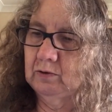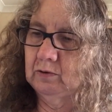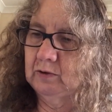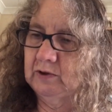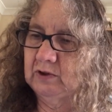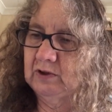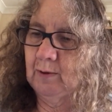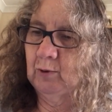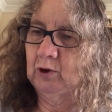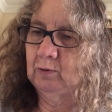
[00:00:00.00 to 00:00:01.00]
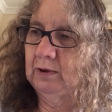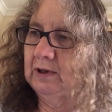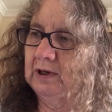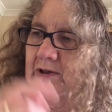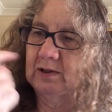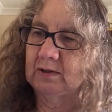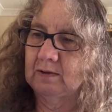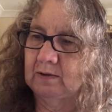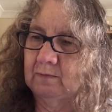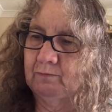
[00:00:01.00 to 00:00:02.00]
there's a W in that,
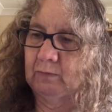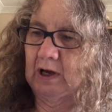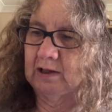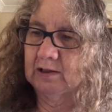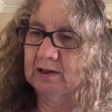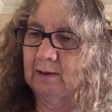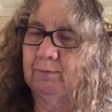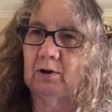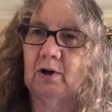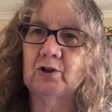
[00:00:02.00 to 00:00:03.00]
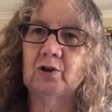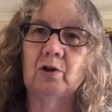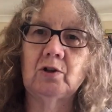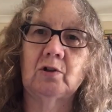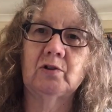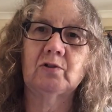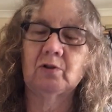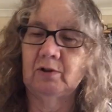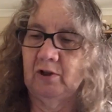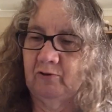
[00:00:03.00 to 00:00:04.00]
the cat sample I showed you, because it's
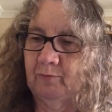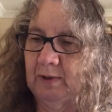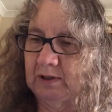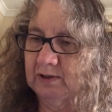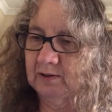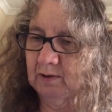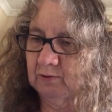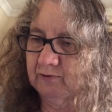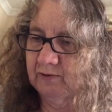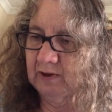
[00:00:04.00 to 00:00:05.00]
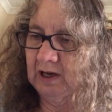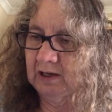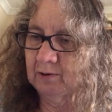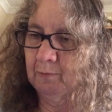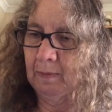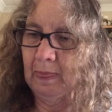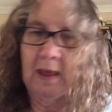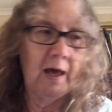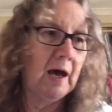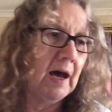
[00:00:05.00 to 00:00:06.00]
got an alphabet, so that was for that.
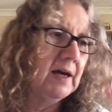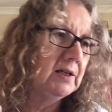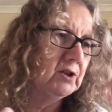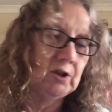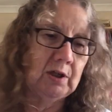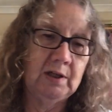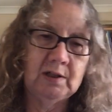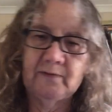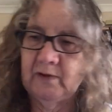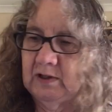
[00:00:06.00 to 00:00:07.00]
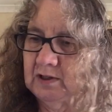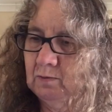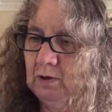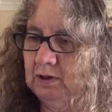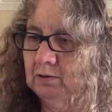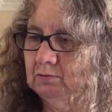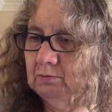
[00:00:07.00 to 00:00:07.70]
H is for this one,